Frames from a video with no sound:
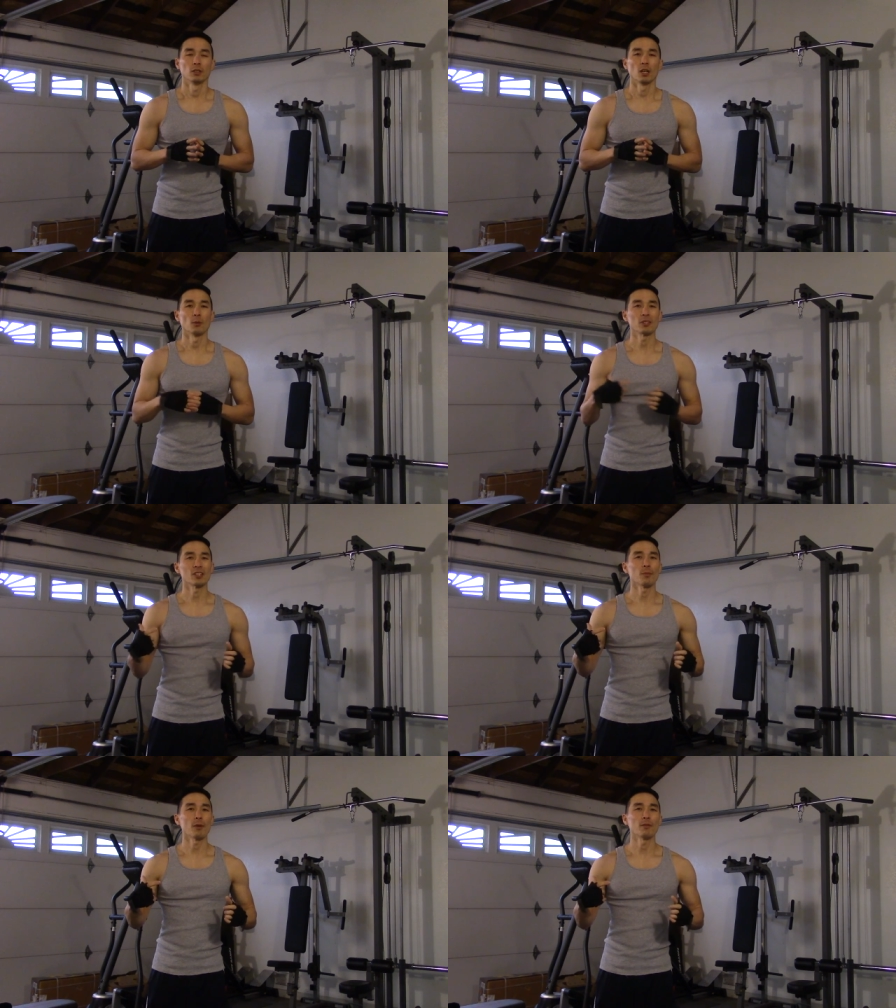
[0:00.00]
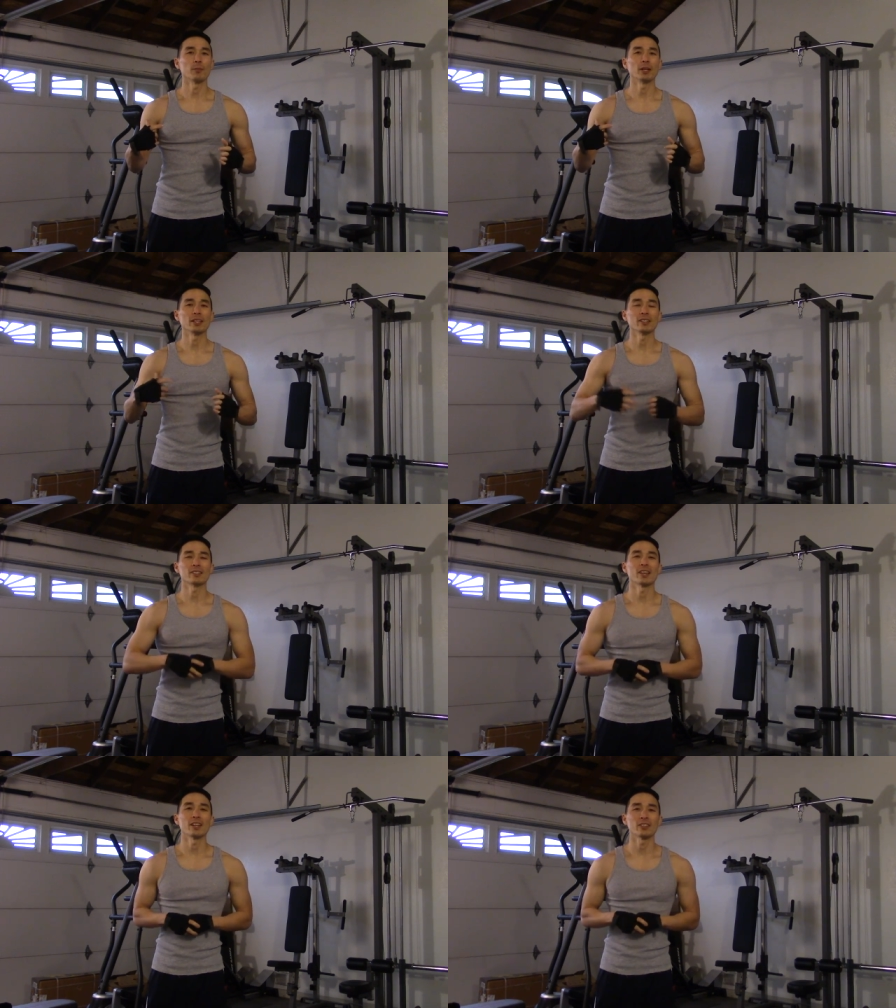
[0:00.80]
Hey, what's up everybody?
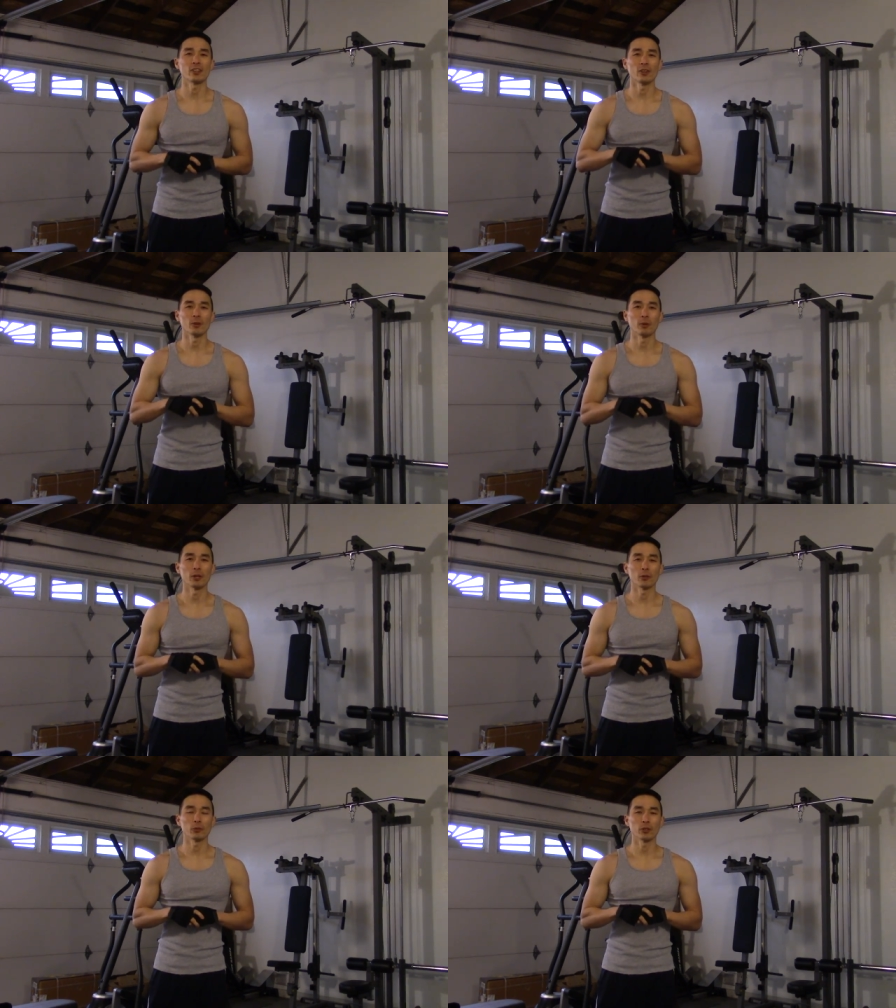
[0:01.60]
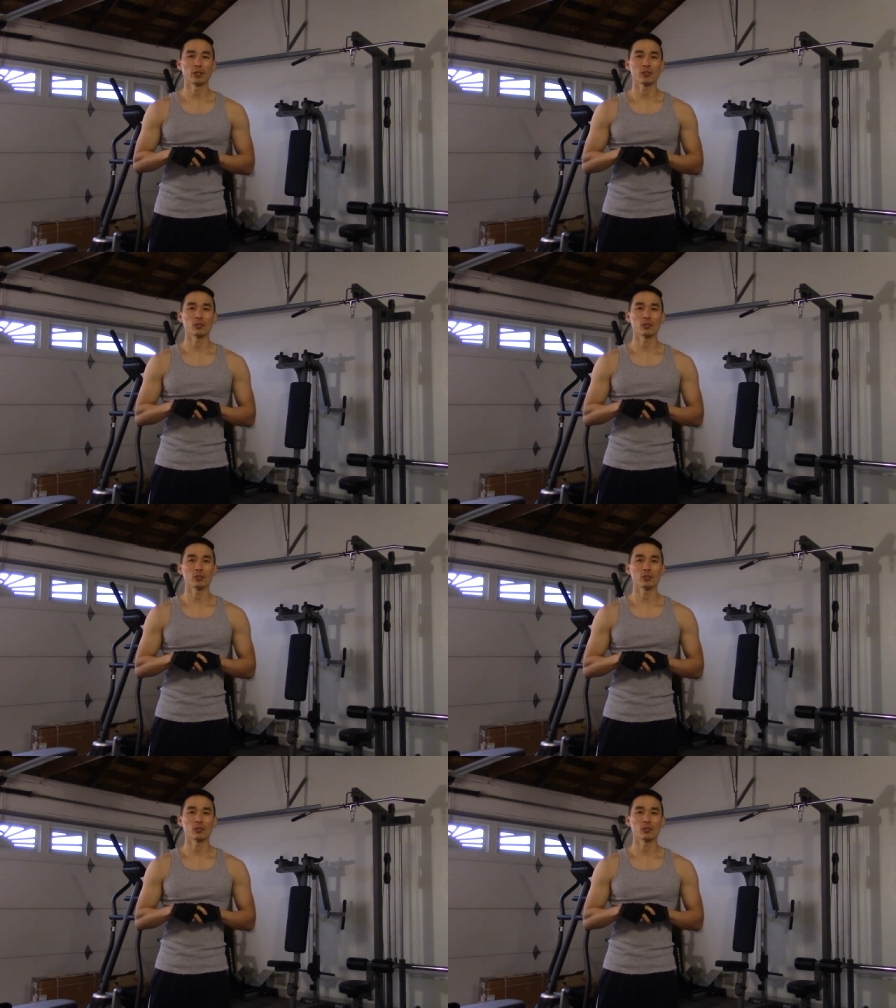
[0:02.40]
It's Sanitary 103.